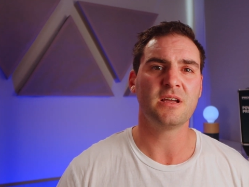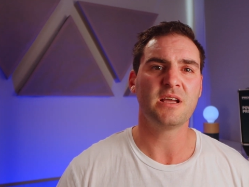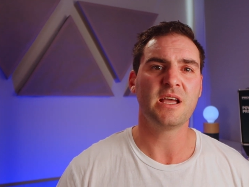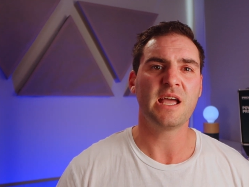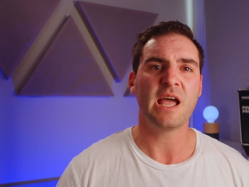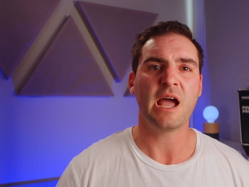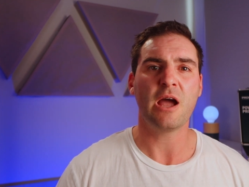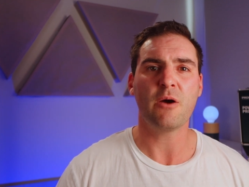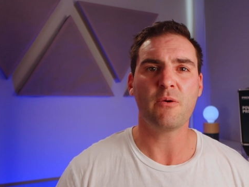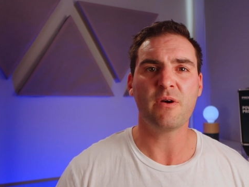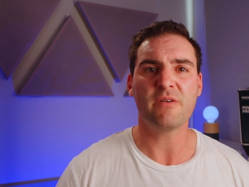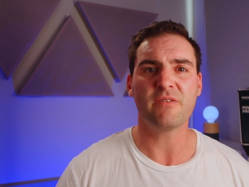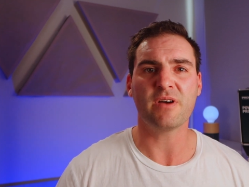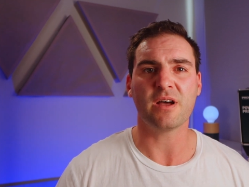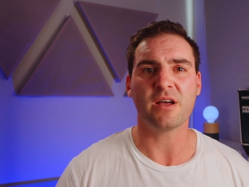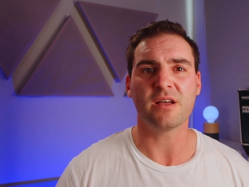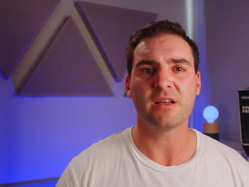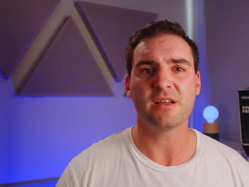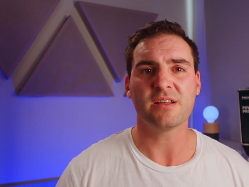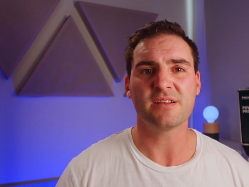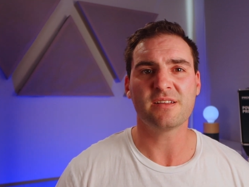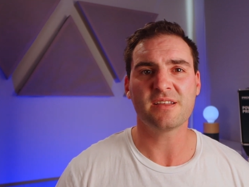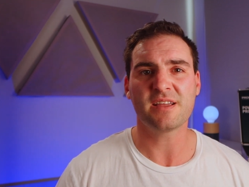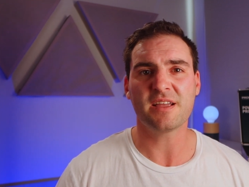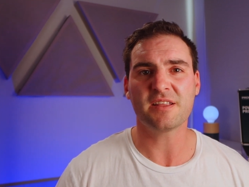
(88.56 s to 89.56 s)
However,
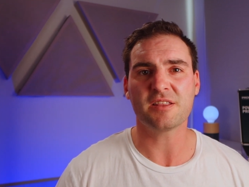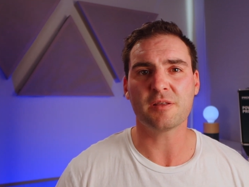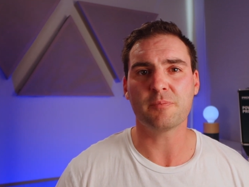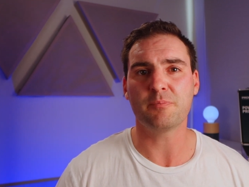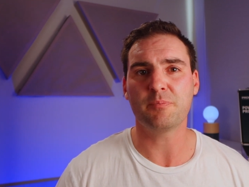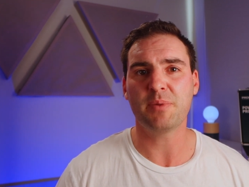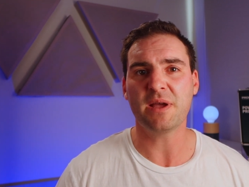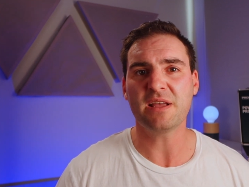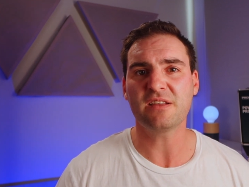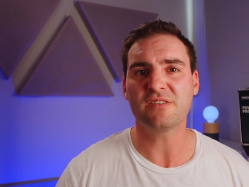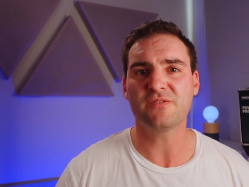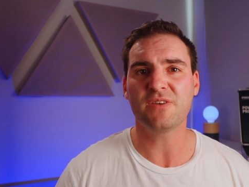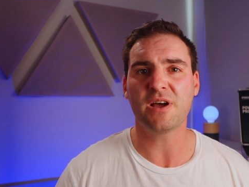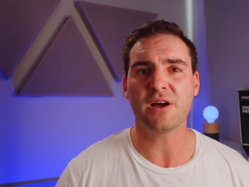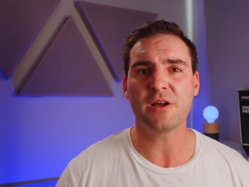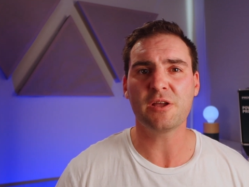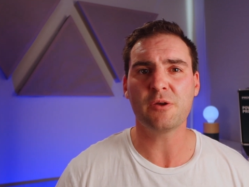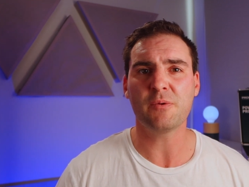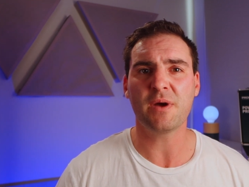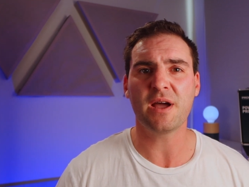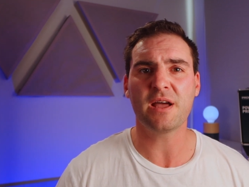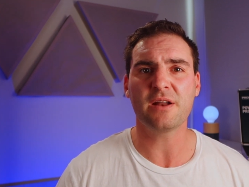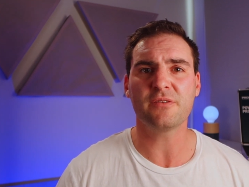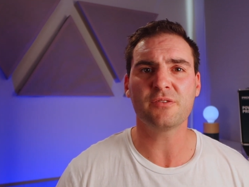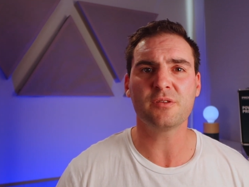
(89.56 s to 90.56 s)
to get the best
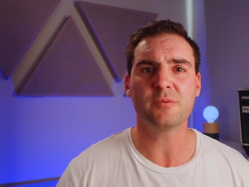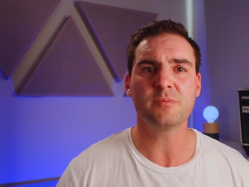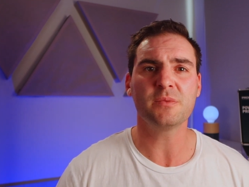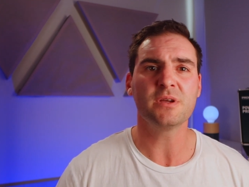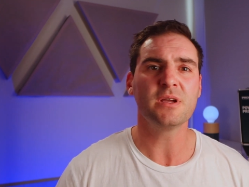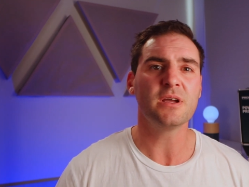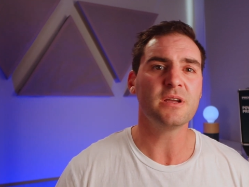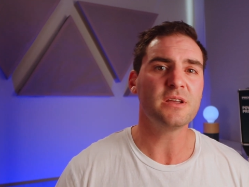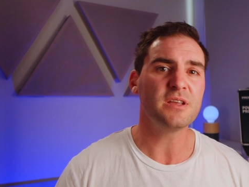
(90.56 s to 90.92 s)
value out of them,